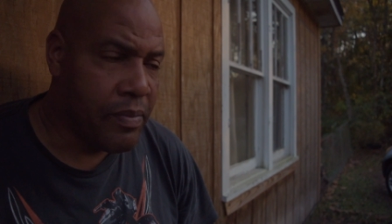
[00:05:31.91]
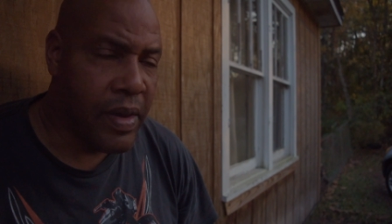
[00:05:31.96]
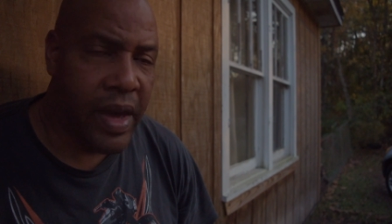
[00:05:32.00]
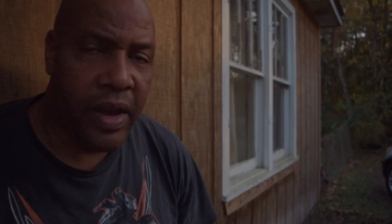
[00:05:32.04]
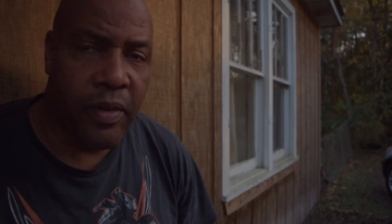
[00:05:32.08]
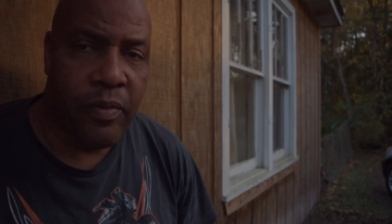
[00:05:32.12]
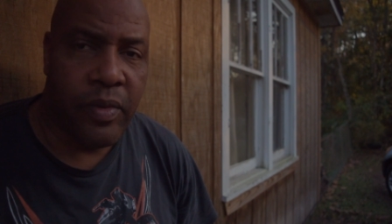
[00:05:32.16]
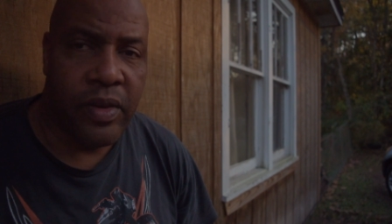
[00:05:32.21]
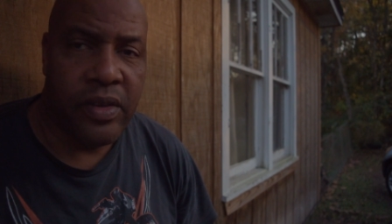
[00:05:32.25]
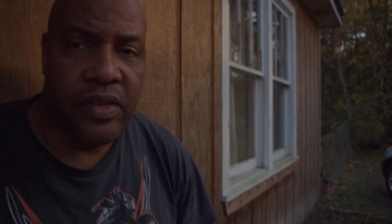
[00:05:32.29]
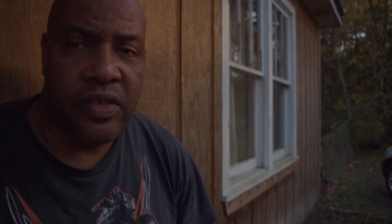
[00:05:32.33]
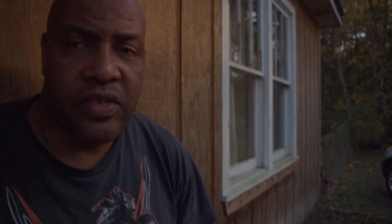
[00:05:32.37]

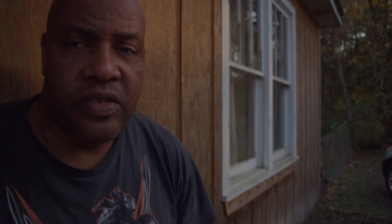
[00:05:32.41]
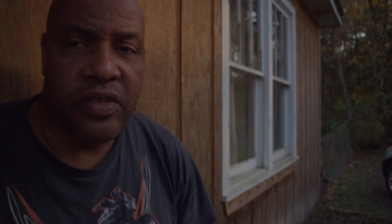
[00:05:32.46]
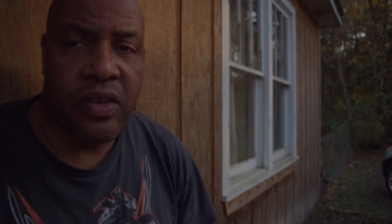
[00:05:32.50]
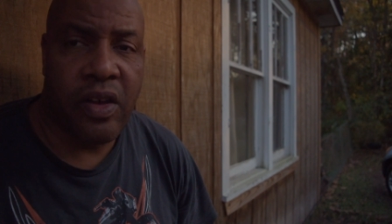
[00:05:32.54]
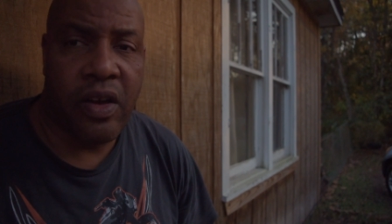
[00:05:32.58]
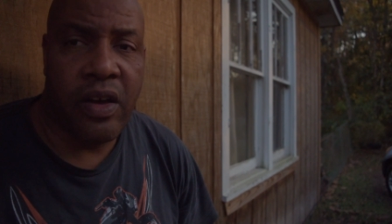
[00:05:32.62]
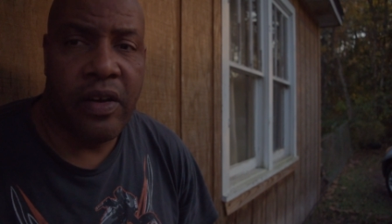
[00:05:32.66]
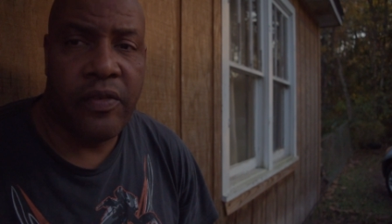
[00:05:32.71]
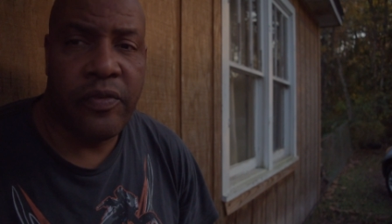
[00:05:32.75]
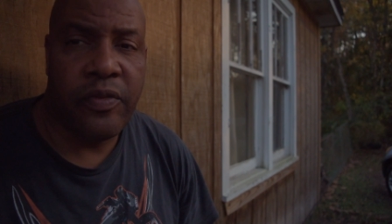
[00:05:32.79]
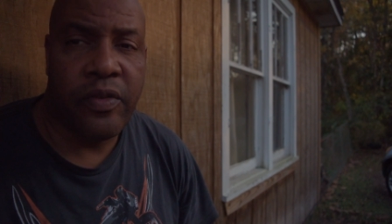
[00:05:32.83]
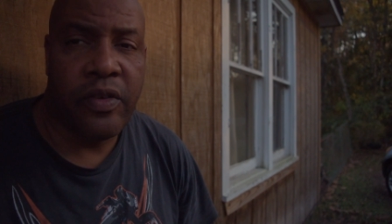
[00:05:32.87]
back where you
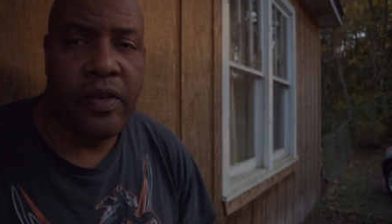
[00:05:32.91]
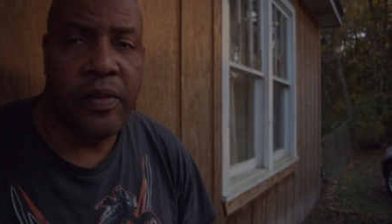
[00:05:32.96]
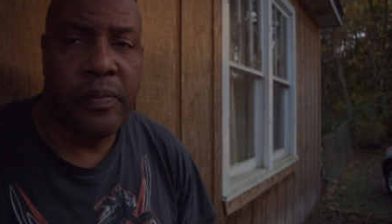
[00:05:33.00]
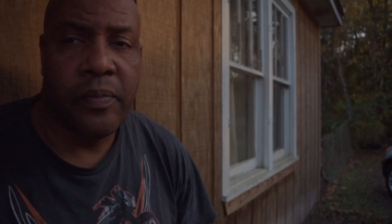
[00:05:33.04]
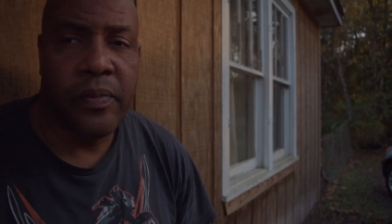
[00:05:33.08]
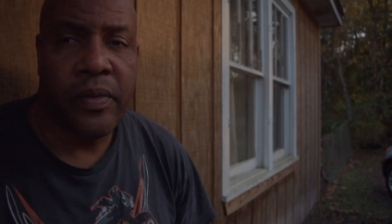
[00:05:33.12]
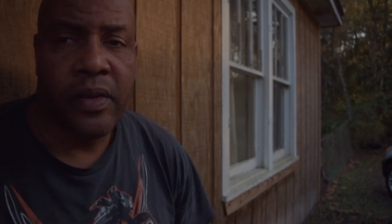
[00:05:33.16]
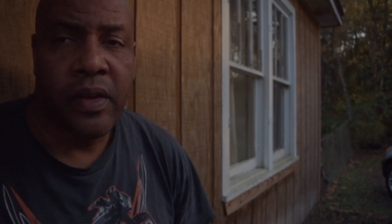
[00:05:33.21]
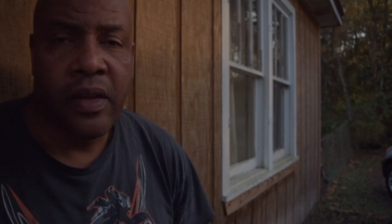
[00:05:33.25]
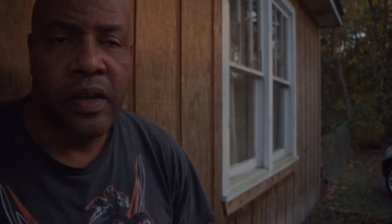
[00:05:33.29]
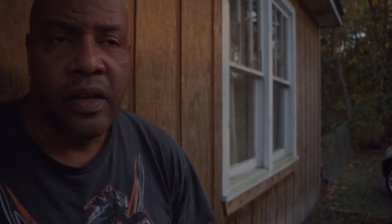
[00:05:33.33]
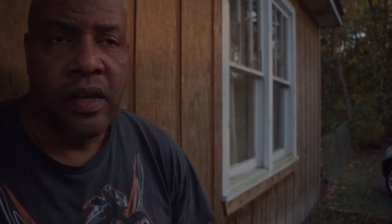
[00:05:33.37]
started from.
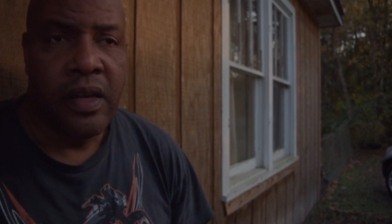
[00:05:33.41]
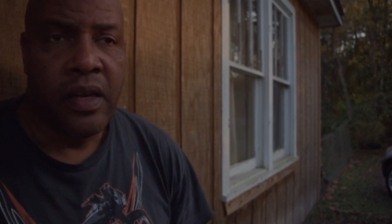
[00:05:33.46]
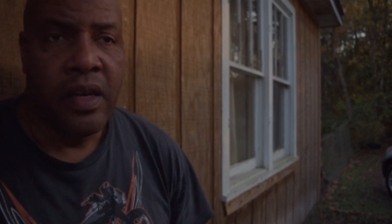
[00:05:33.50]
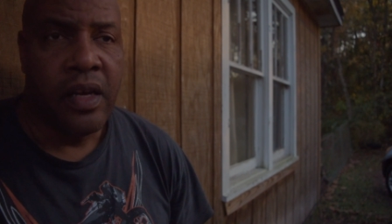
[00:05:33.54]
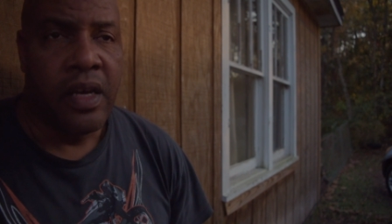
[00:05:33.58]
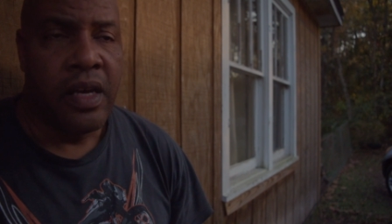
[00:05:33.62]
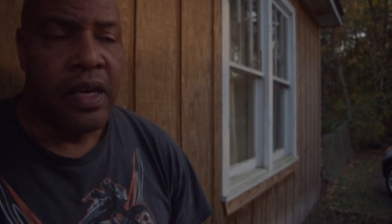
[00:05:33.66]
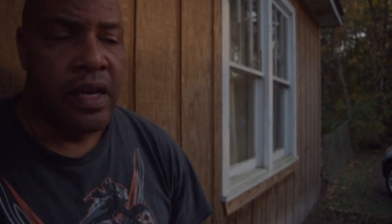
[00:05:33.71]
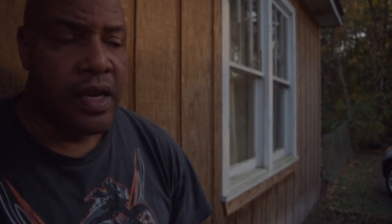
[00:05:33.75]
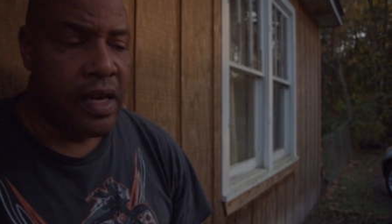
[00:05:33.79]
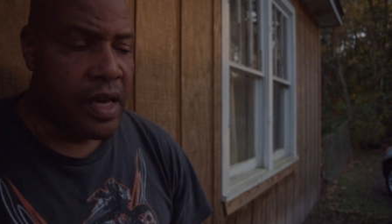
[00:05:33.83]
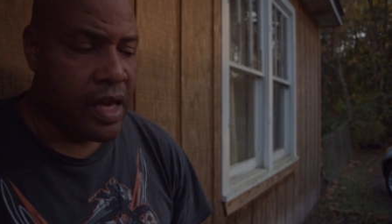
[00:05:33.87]

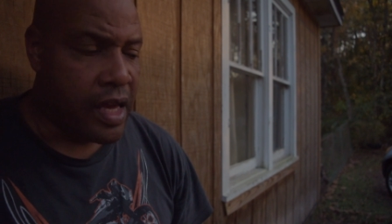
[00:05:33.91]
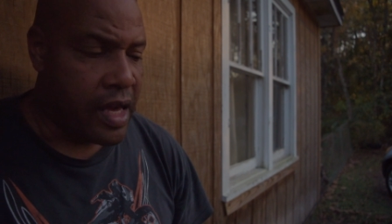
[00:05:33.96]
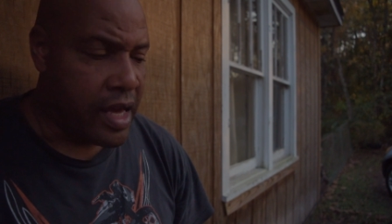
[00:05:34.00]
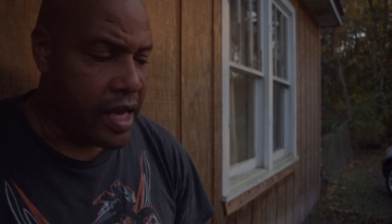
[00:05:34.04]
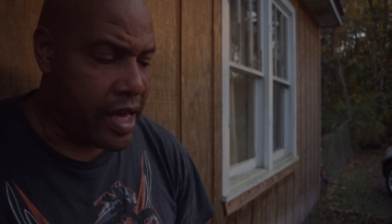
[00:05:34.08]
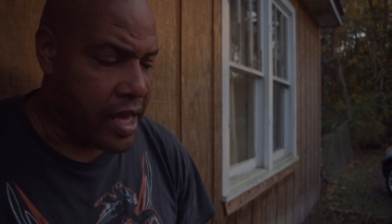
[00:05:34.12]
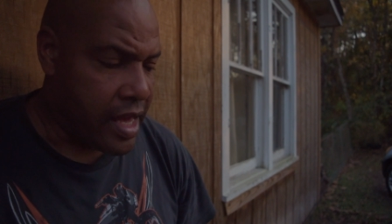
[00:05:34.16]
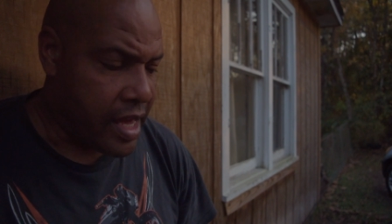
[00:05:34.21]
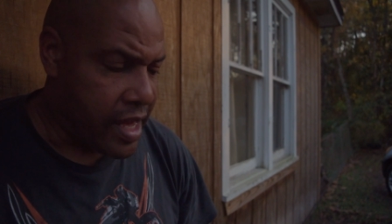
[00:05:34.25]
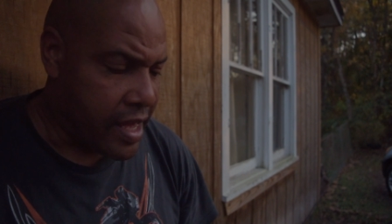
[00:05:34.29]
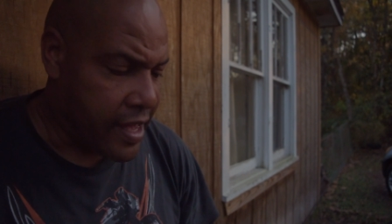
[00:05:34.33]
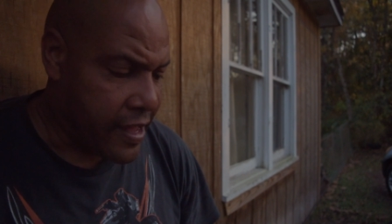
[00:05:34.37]

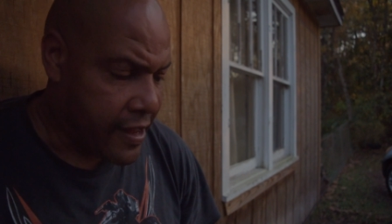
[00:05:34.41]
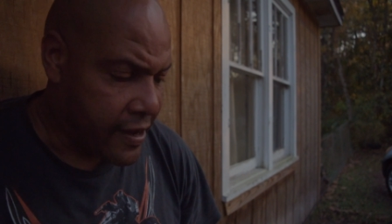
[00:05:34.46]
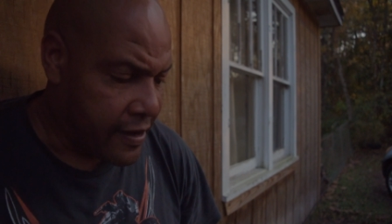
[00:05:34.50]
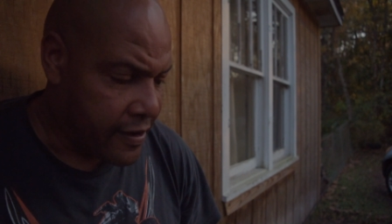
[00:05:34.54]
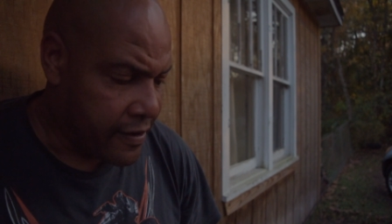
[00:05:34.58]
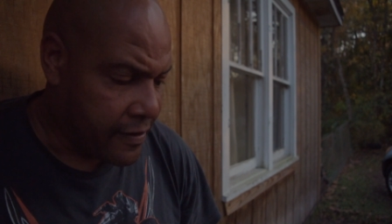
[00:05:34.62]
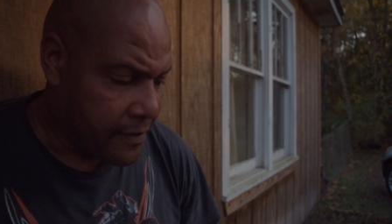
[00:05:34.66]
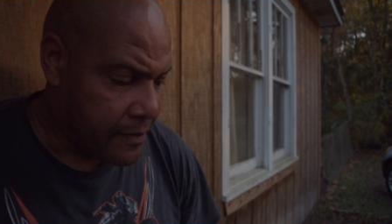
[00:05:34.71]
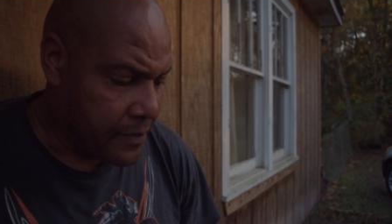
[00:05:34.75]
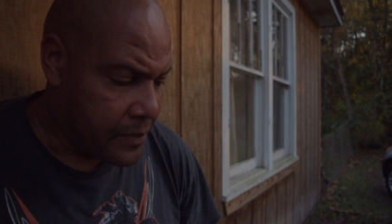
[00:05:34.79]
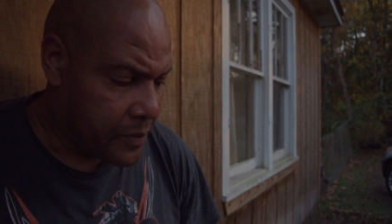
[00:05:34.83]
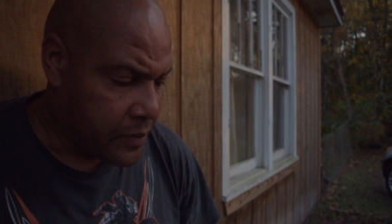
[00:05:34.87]
And